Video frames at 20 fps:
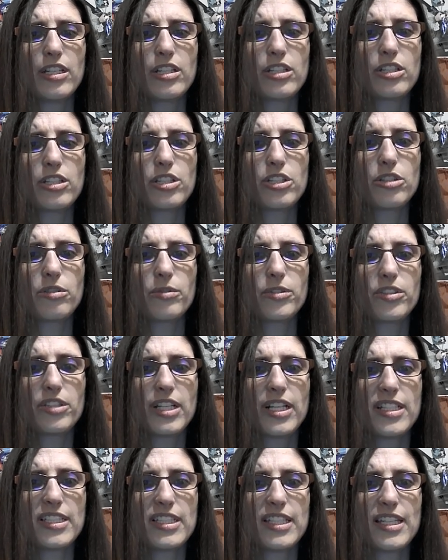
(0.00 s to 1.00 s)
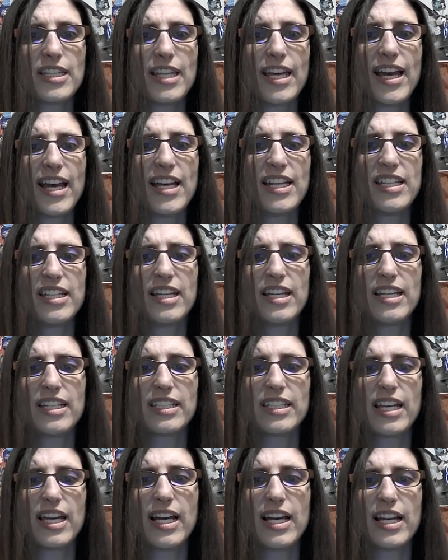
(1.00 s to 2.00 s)
Chizuru-san said that?
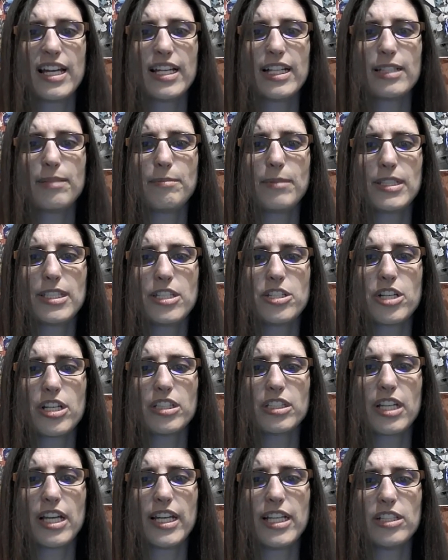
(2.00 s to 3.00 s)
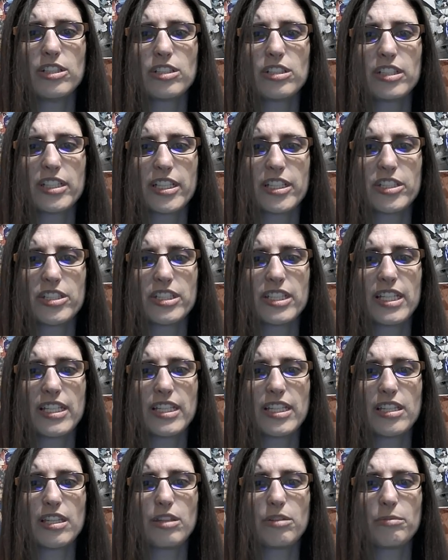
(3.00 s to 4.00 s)
Yeah, I got a message online earlier saying
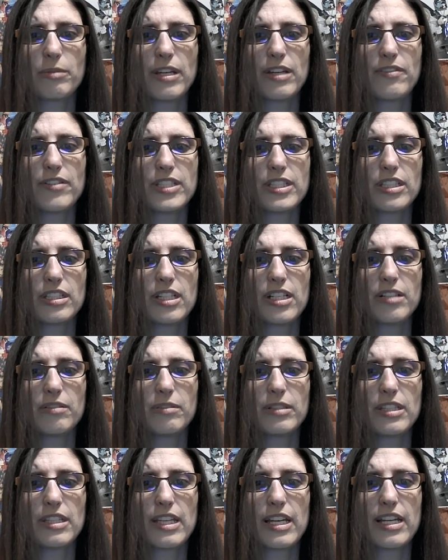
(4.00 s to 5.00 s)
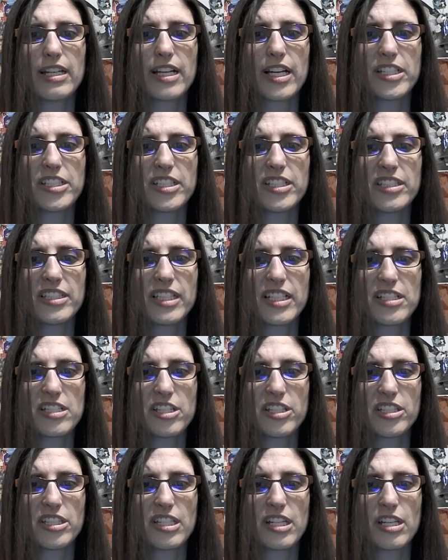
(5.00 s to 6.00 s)
that the three of us, along with uh, Kazuya-san,
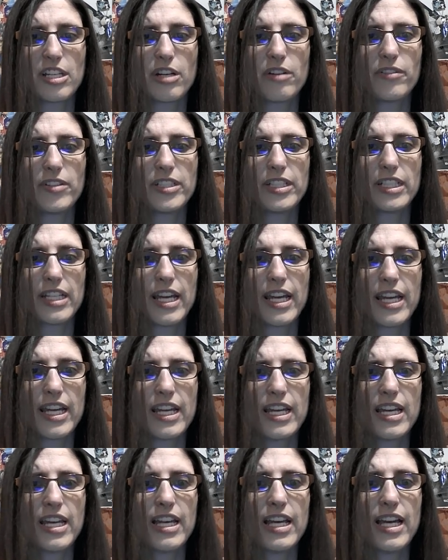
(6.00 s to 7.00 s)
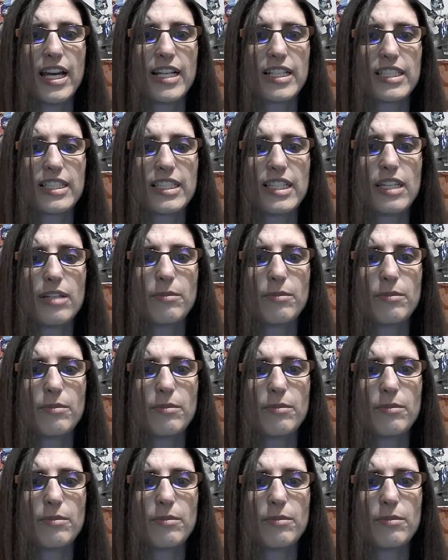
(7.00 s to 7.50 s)
should stay over today. I see.